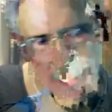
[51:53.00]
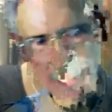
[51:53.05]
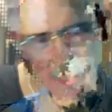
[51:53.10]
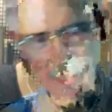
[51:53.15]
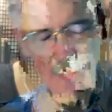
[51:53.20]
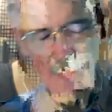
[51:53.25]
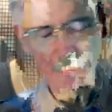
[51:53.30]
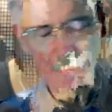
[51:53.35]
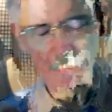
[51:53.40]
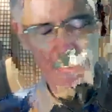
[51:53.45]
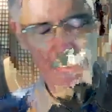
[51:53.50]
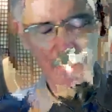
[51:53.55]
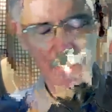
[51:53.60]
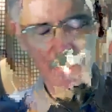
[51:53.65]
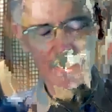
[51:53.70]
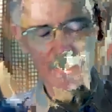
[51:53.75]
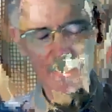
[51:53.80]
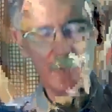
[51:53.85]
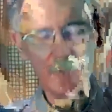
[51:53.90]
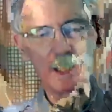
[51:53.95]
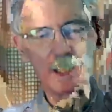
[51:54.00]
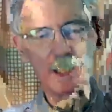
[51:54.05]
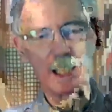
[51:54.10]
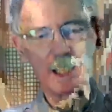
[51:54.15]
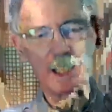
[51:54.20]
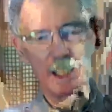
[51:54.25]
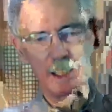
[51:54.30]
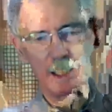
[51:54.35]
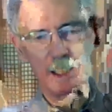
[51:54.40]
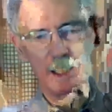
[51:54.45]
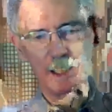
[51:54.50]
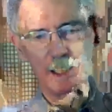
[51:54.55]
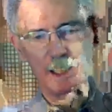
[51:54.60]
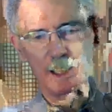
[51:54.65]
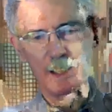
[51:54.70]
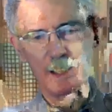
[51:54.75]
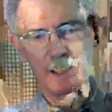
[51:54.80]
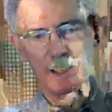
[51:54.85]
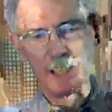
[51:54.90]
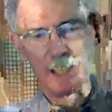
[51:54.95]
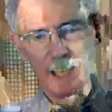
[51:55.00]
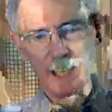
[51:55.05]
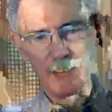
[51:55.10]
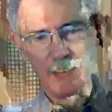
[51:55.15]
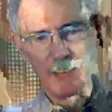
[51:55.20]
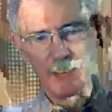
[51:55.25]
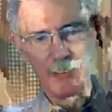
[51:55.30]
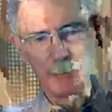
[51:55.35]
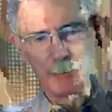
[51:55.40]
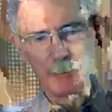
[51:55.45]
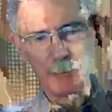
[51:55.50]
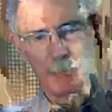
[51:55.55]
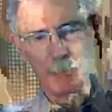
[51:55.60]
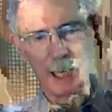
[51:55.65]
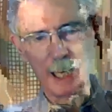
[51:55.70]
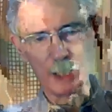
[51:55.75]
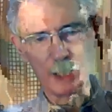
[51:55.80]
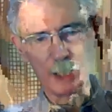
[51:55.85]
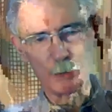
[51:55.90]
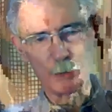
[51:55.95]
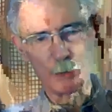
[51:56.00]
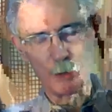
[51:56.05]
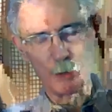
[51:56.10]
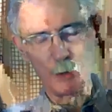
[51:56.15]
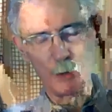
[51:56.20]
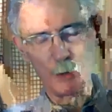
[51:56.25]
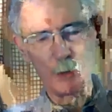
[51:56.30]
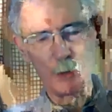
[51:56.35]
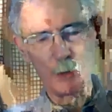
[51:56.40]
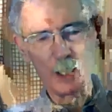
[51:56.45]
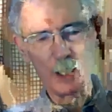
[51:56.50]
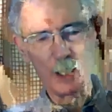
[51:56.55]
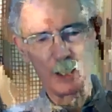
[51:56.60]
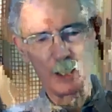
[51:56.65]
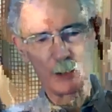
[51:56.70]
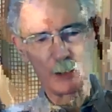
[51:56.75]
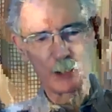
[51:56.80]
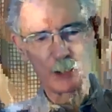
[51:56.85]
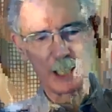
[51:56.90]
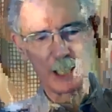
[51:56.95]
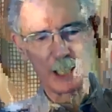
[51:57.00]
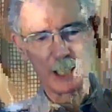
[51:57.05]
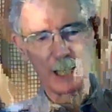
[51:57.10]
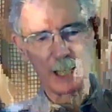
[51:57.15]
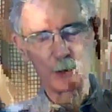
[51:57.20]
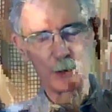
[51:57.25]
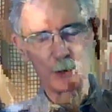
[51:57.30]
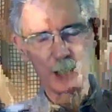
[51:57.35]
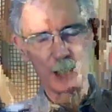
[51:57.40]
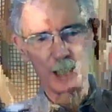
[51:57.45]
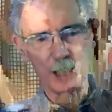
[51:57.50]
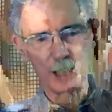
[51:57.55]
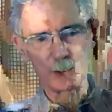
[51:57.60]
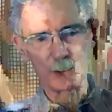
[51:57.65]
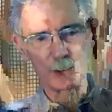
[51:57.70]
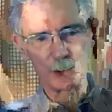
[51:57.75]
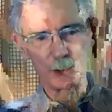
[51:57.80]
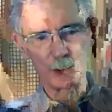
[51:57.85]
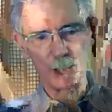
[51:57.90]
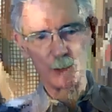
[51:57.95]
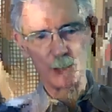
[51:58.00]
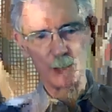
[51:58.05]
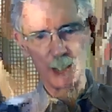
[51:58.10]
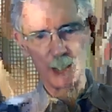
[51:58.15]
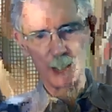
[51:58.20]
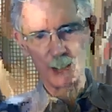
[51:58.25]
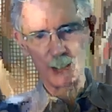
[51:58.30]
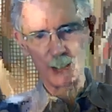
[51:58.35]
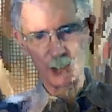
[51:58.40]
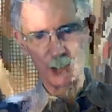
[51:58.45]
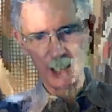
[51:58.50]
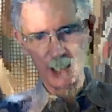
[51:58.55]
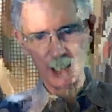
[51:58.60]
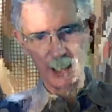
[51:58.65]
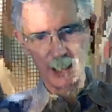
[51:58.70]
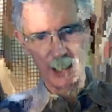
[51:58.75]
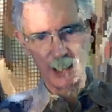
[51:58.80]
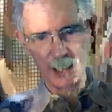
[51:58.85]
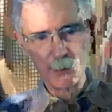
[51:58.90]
of living in that palace for the 3 years that I was consul general in the city.